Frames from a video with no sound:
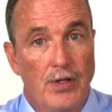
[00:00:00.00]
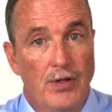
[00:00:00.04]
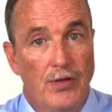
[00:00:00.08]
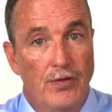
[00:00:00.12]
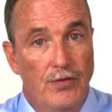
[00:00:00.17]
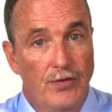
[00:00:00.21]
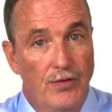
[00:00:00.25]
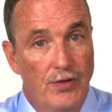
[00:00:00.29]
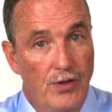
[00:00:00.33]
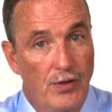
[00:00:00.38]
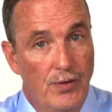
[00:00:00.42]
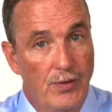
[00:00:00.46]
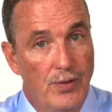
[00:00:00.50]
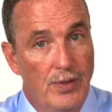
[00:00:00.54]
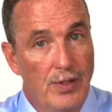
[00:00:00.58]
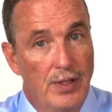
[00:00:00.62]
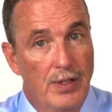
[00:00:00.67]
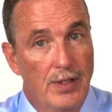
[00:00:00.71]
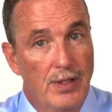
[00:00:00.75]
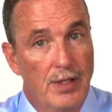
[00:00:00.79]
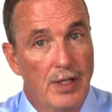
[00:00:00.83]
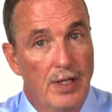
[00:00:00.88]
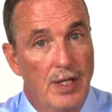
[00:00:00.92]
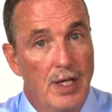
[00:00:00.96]
So
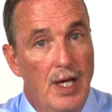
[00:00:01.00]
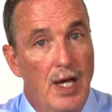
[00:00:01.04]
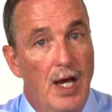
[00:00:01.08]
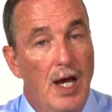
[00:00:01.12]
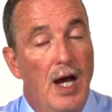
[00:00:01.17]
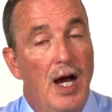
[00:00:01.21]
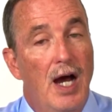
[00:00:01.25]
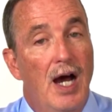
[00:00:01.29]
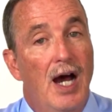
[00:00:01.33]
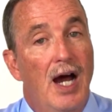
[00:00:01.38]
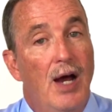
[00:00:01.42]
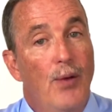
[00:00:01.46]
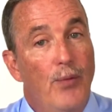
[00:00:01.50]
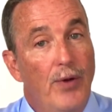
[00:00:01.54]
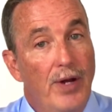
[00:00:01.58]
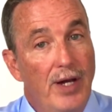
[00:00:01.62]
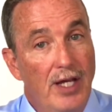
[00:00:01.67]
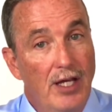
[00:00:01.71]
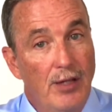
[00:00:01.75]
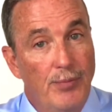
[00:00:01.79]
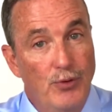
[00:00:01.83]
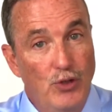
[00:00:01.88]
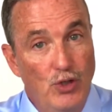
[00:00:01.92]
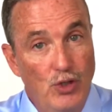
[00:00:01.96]
I want to
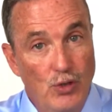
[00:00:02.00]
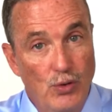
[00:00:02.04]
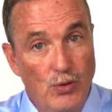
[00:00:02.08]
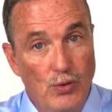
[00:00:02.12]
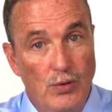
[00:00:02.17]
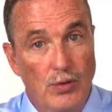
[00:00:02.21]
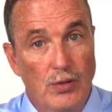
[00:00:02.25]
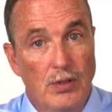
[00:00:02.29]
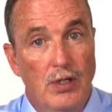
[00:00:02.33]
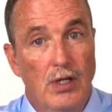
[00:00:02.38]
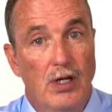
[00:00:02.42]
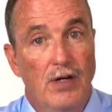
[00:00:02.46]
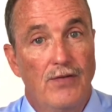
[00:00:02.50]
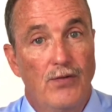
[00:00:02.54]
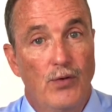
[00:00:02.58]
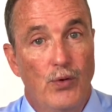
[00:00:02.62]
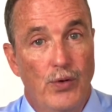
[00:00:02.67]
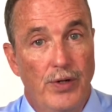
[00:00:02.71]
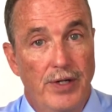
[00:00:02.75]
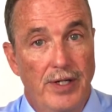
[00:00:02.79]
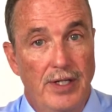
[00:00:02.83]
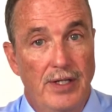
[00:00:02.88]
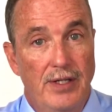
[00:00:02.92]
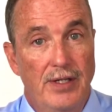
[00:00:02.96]
help you
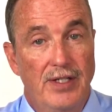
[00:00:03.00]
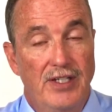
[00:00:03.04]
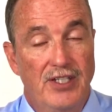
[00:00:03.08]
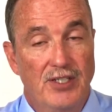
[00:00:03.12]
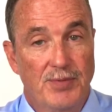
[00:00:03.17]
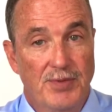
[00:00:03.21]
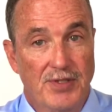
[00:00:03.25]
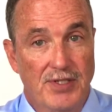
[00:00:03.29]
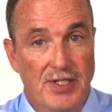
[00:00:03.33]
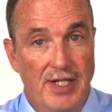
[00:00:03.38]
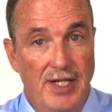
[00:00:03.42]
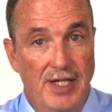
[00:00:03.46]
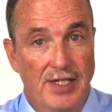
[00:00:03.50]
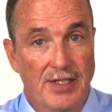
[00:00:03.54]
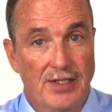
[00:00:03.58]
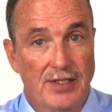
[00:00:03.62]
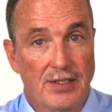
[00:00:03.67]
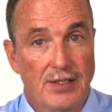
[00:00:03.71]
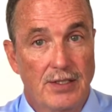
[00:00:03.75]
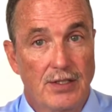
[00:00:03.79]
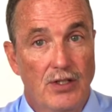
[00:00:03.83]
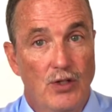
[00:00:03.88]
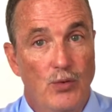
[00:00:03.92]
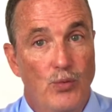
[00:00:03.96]
avoid these
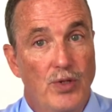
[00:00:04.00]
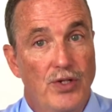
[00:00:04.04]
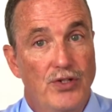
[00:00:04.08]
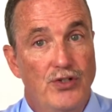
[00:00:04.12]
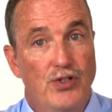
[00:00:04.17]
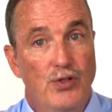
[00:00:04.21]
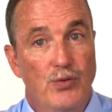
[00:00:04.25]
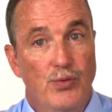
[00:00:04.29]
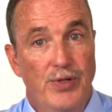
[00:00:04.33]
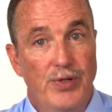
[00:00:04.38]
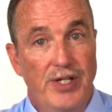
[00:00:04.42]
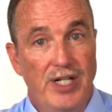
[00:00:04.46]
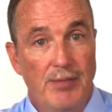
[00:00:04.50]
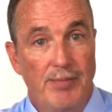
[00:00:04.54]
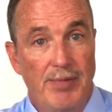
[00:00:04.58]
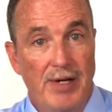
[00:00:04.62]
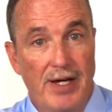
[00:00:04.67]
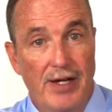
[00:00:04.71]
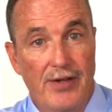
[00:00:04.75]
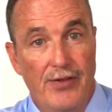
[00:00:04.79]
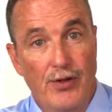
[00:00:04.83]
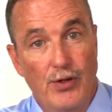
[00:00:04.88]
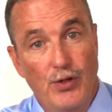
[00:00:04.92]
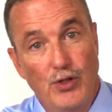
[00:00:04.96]
mistakes, the ones you read
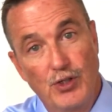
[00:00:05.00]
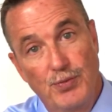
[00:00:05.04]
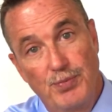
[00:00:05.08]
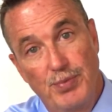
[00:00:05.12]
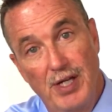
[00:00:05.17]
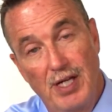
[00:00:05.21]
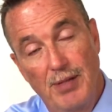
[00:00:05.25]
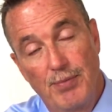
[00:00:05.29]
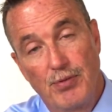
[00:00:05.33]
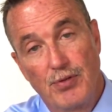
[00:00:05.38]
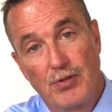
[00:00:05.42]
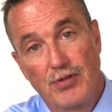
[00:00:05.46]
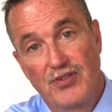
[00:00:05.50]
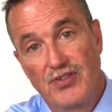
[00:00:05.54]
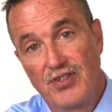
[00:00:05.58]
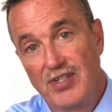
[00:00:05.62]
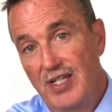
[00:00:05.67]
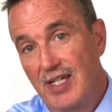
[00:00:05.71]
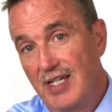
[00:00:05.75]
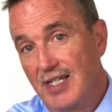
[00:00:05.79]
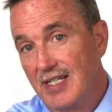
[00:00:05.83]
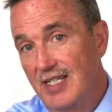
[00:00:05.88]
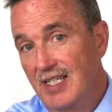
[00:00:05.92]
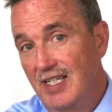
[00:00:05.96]
about in the newspaper, see
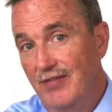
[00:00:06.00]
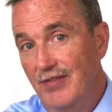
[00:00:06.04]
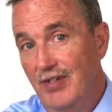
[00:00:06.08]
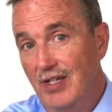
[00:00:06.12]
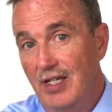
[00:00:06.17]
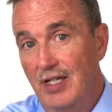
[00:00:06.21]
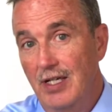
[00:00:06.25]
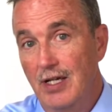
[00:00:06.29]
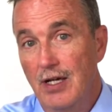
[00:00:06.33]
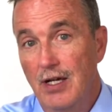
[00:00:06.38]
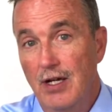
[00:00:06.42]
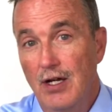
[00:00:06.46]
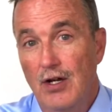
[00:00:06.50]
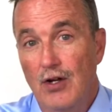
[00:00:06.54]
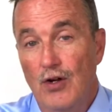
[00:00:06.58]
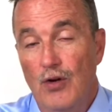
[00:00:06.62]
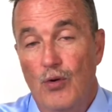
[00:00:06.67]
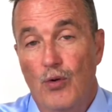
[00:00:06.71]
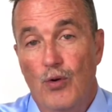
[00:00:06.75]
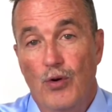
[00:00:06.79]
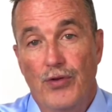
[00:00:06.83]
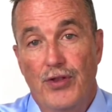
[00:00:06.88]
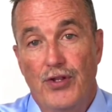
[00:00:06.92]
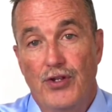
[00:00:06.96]
on TV,
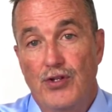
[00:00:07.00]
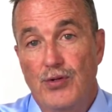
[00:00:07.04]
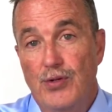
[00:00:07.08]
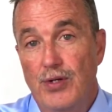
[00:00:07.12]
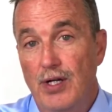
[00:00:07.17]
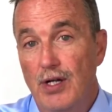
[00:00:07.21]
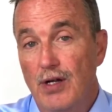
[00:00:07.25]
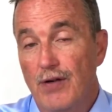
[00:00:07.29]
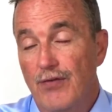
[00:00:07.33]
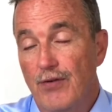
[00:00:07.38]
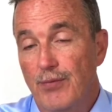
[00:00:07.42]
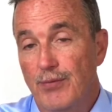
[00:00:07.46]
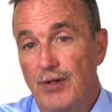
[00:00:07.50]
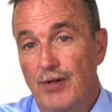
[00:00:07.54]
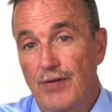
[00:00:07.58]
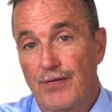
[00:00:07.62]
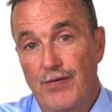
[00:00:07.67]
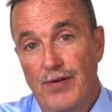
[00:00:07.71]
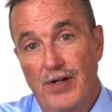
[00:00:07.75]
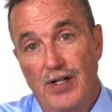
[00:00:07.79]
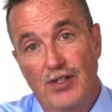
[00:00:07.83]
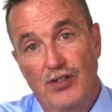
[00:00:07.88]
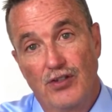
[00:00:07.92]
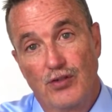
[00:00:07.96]
or that you hear from your
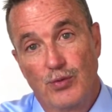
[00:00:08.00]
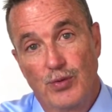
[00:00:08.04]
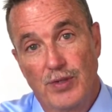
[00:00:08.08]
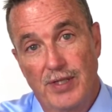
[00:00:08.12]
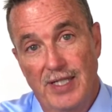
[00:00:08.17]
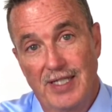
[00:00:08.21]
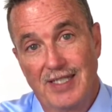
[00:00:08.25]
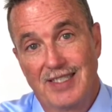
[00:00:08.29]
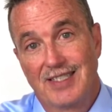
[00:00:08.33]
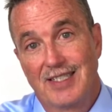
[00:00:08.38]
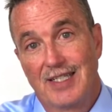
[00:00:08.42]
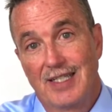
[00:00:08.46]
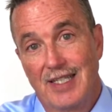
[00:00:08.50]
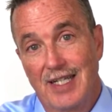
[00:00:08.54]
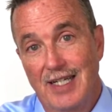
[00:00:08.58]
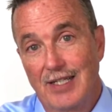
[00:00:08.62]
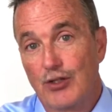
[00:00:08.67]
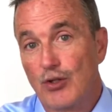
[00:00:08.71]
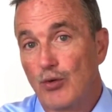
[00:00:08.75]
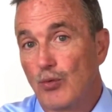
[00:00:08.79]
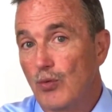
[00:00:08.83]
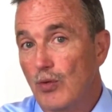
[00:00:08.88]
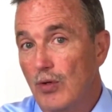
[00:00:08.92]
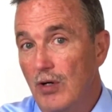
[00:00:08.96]
friends when they select
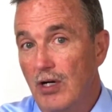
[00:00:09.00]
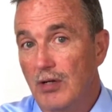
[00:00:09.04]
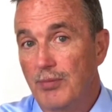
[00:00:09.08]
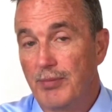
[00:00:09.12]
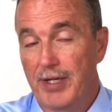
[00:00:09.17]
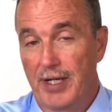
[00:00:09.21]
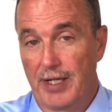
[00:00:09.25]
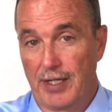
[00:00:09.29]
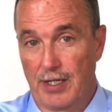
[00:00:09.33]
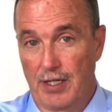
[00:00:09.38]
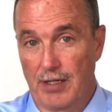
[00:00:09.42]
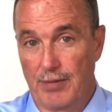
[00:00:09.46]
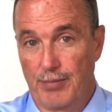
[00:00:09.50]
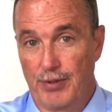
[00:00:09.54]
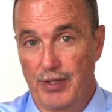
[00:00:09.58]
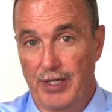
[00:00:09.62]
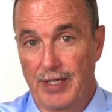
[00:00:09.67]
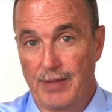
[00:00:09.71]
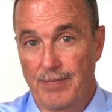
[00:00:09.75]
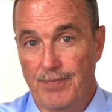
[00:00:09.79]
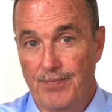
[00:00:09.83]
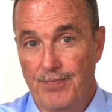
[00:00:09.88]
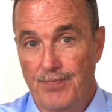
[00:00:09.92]
the wrong Medicare plan.